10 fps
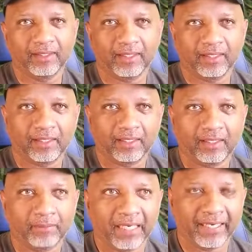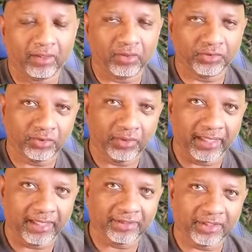I also
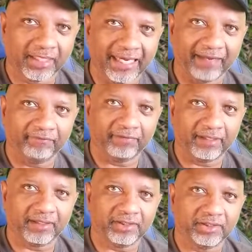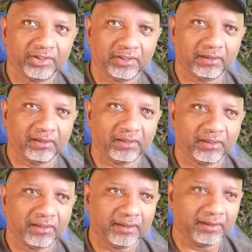catch catfish
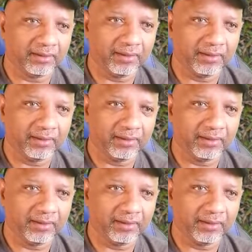on